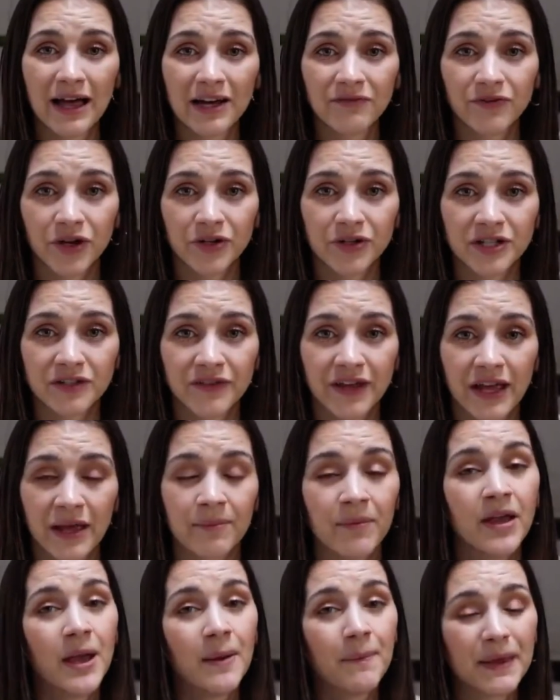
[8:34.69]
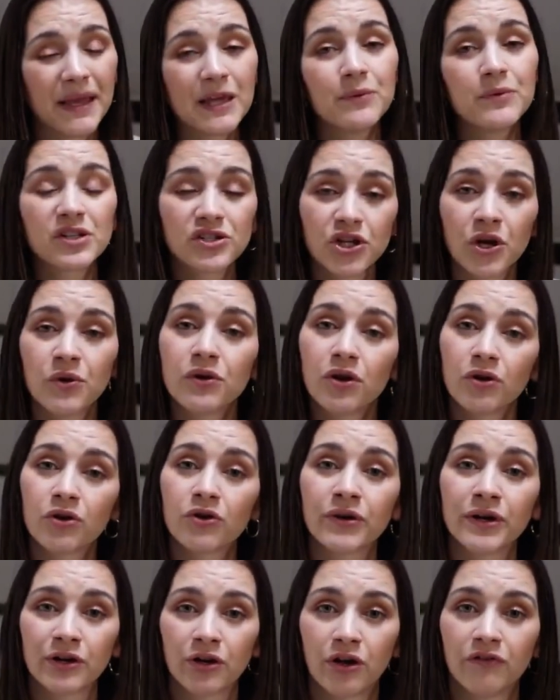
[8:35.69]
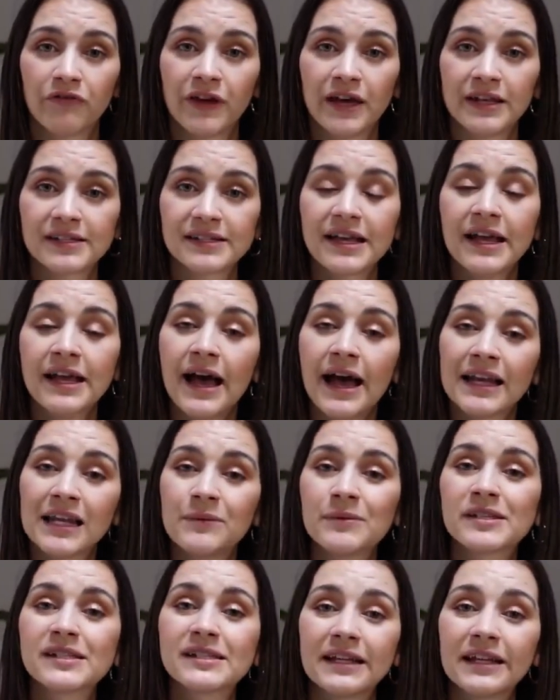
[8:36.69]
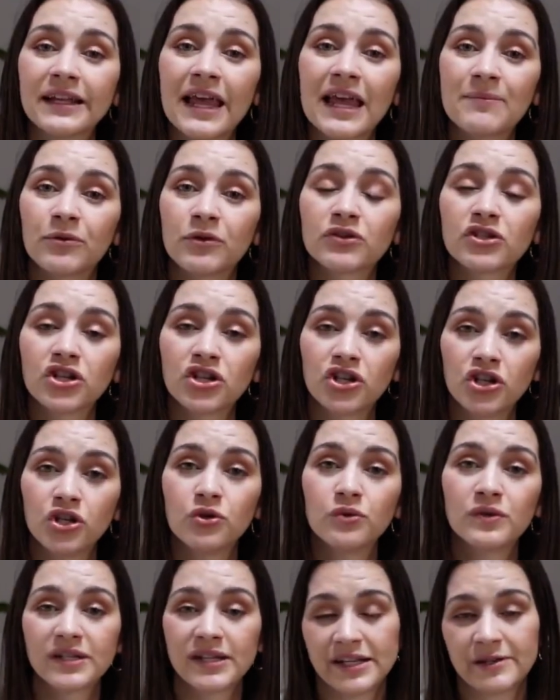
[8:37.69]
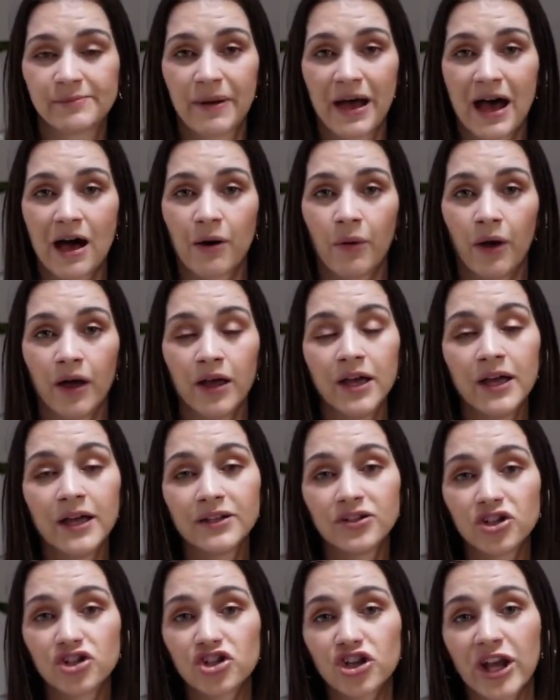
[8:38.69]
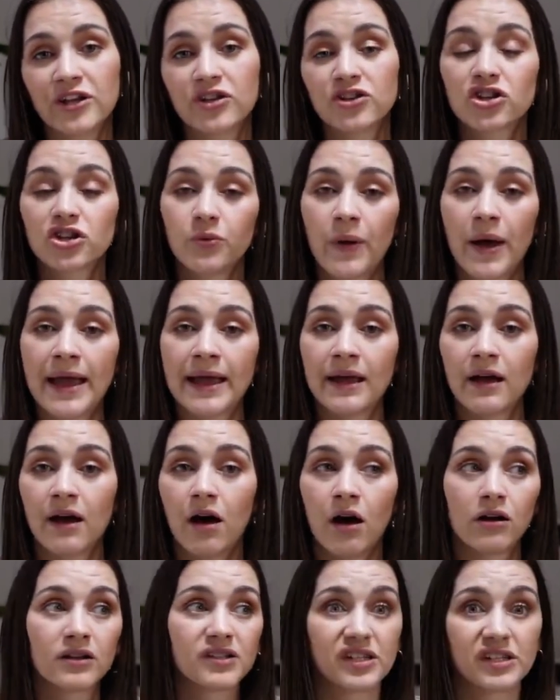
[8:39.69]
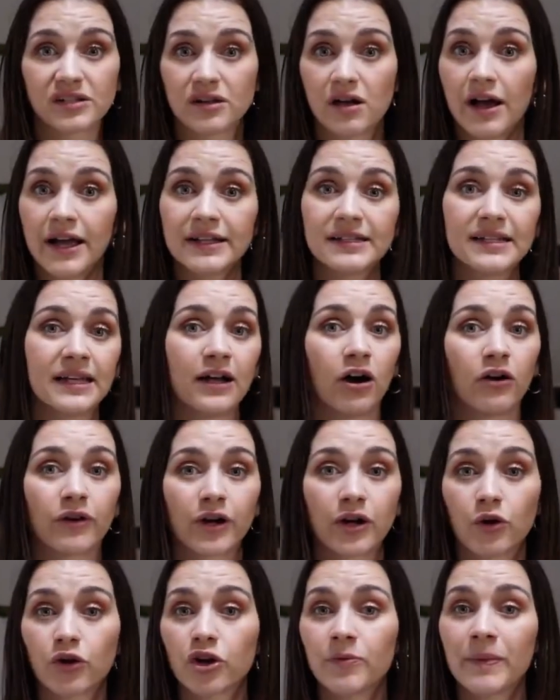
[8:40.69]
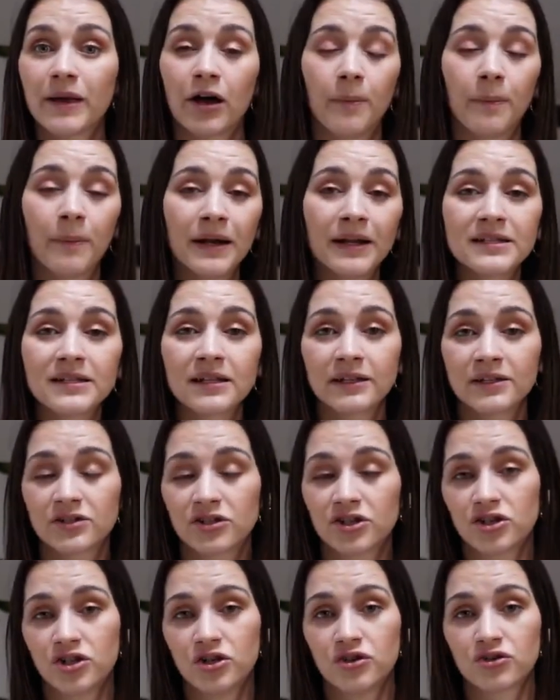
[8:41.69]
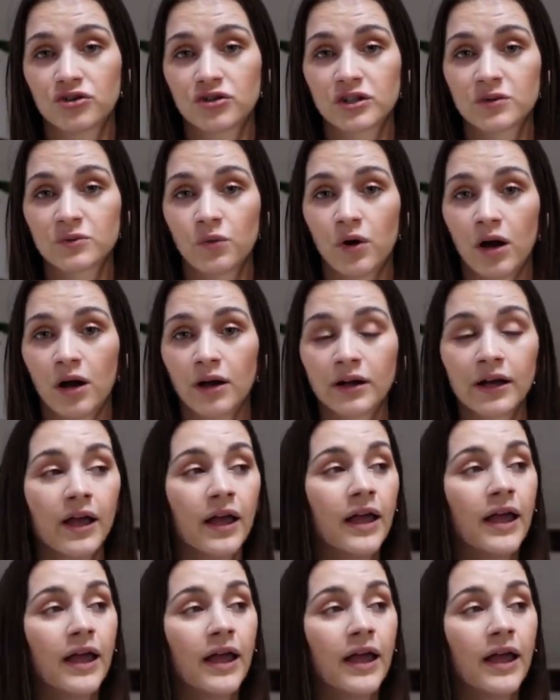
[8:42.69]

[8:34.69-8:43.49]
had voted for him, but he was no longer in office, and he was still able to use his power to change the way our society, our economy, our political institutions work.